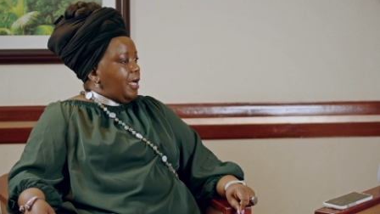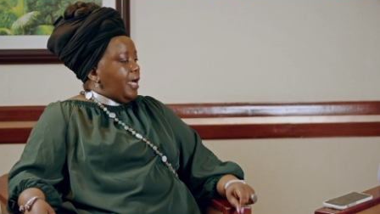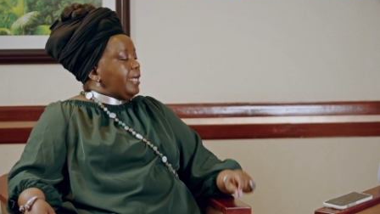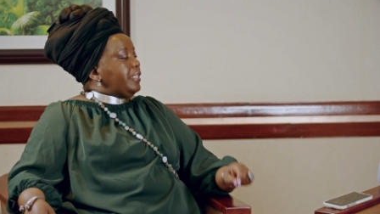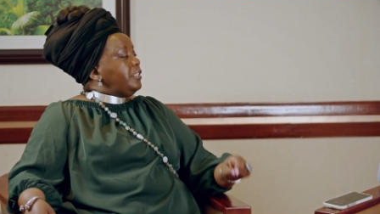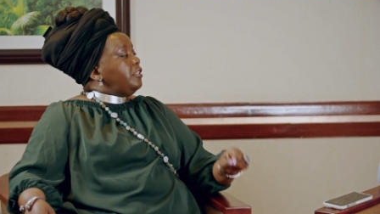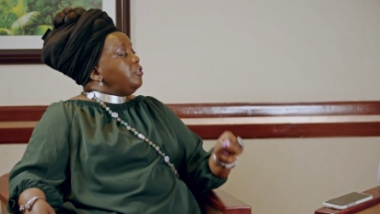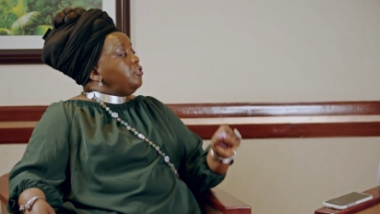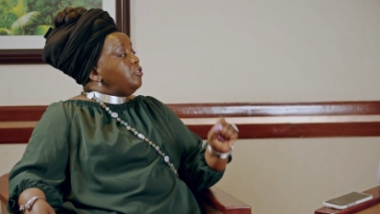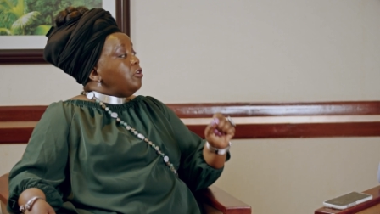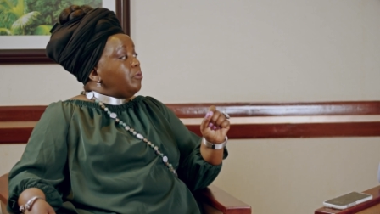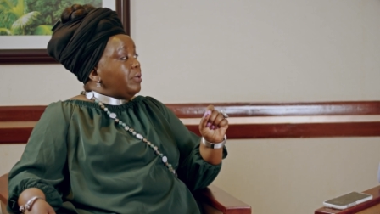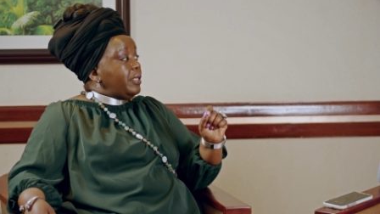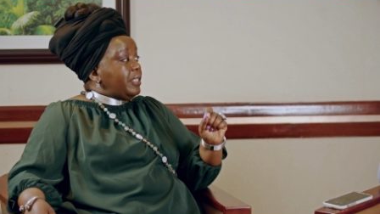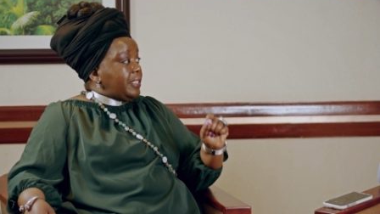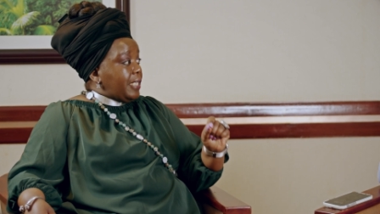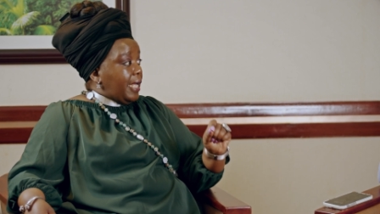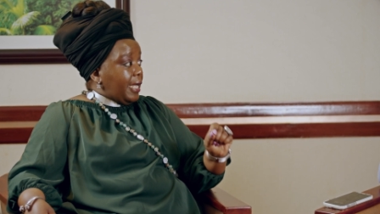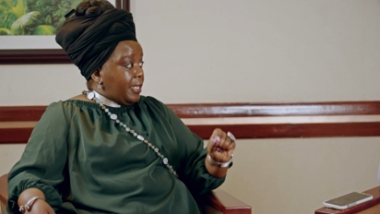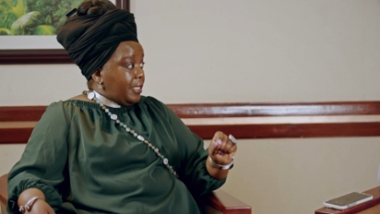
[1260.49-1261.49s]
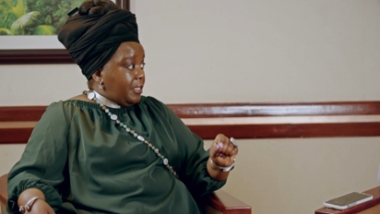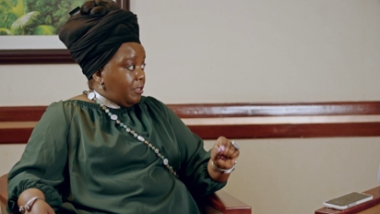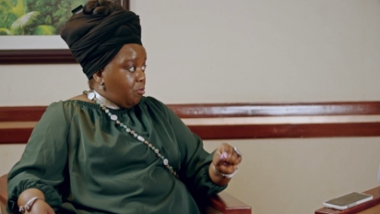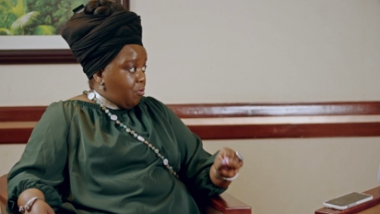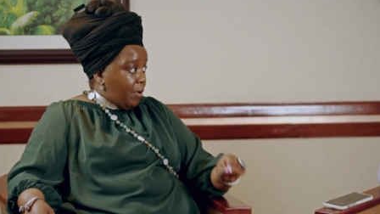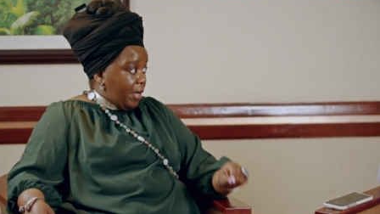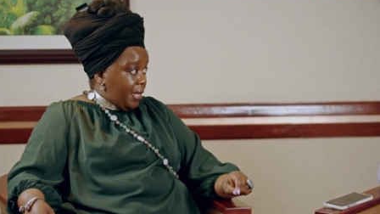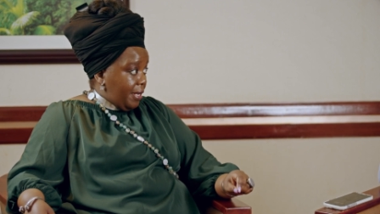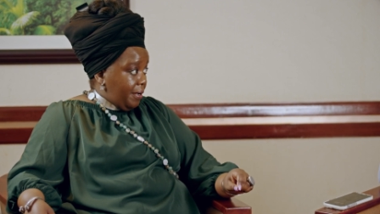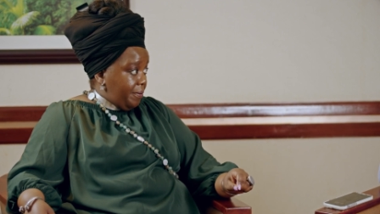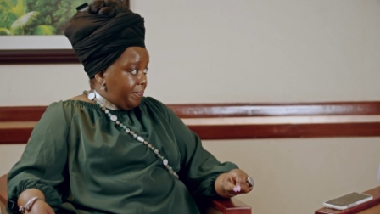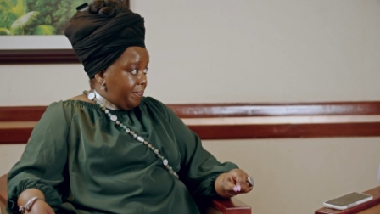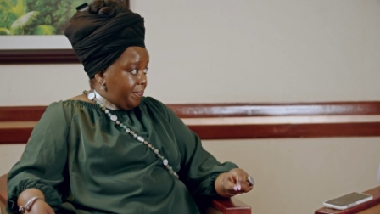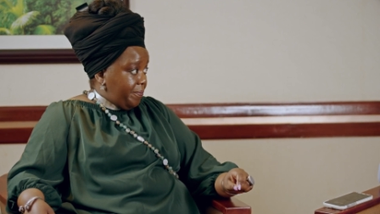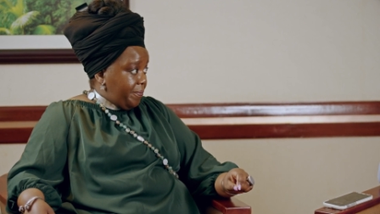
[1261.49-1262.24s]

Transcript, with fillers: I didn't know exactly where.